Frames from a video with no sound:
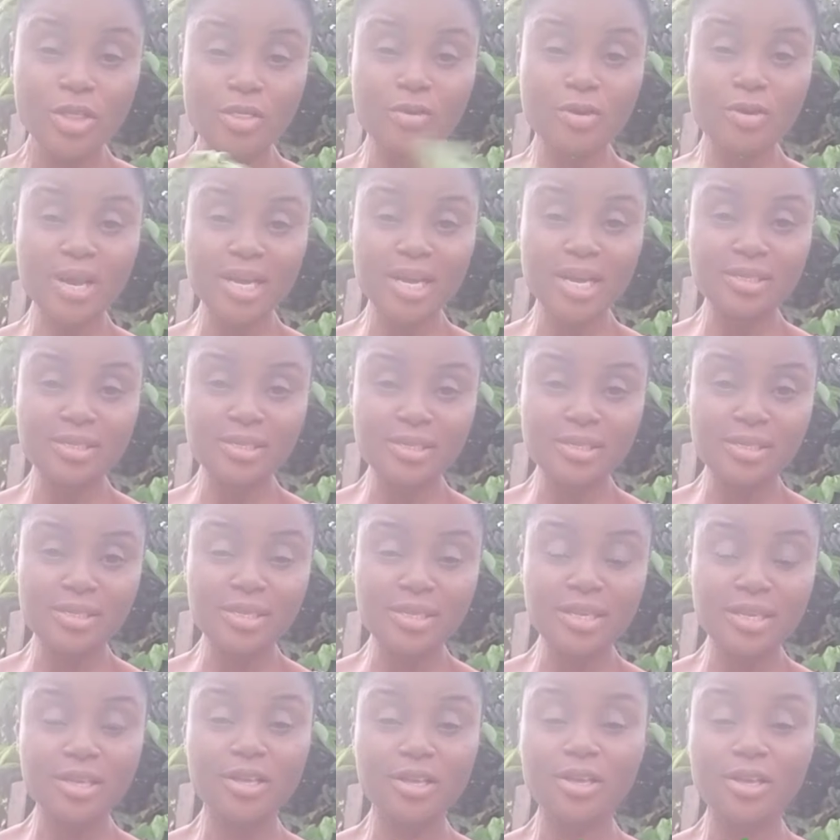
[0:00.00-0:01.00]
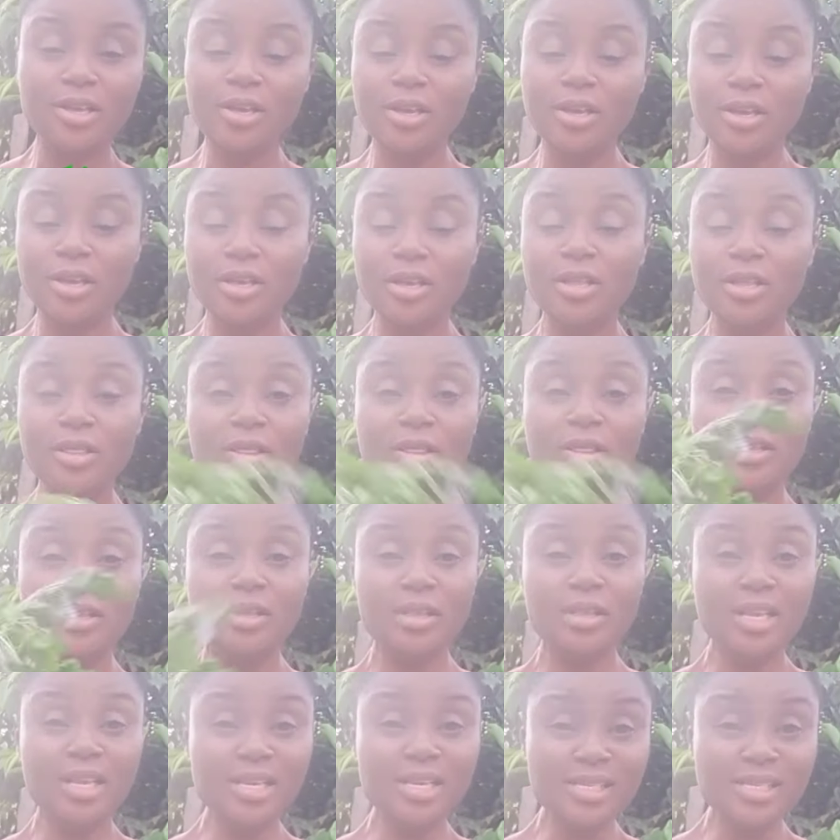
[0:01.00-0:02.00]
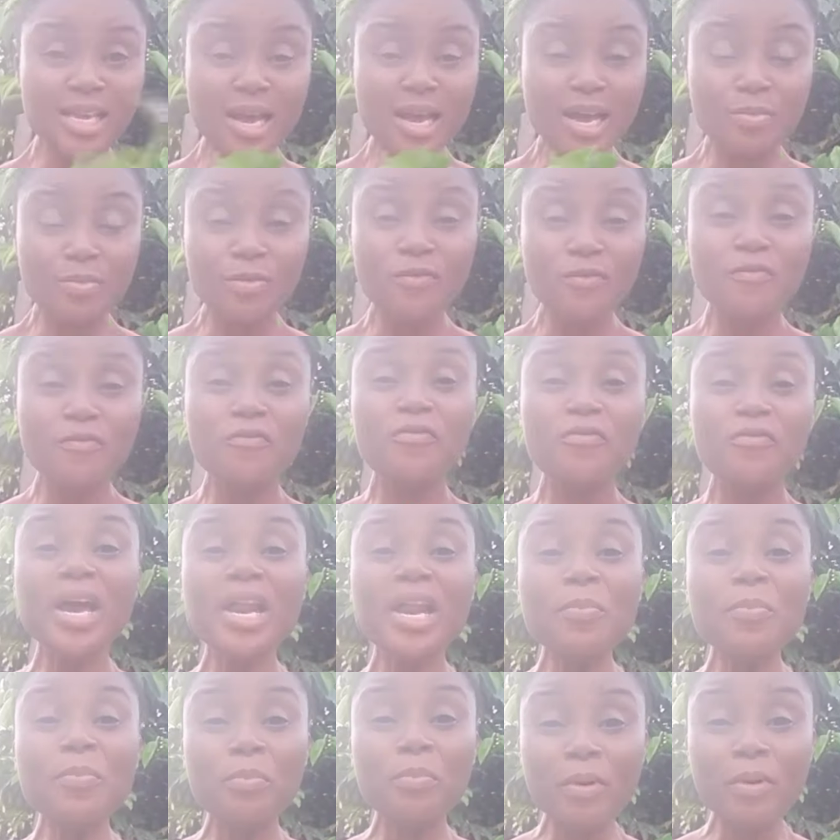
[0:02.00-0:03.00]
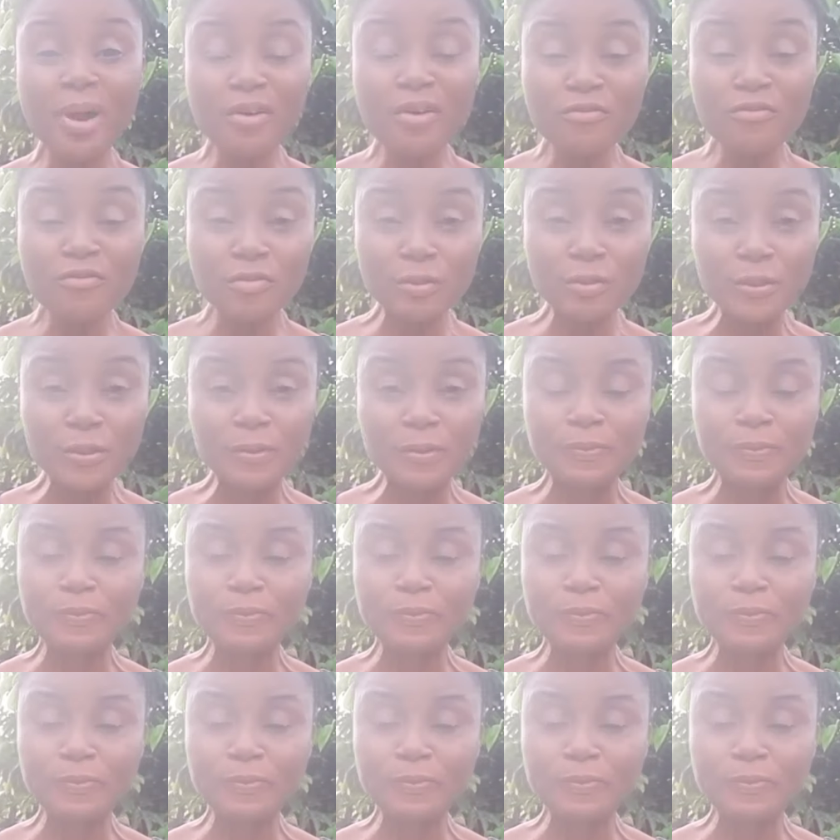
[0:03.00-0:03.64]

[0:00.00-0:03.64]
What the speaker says: Look at it. This herb, very powerful.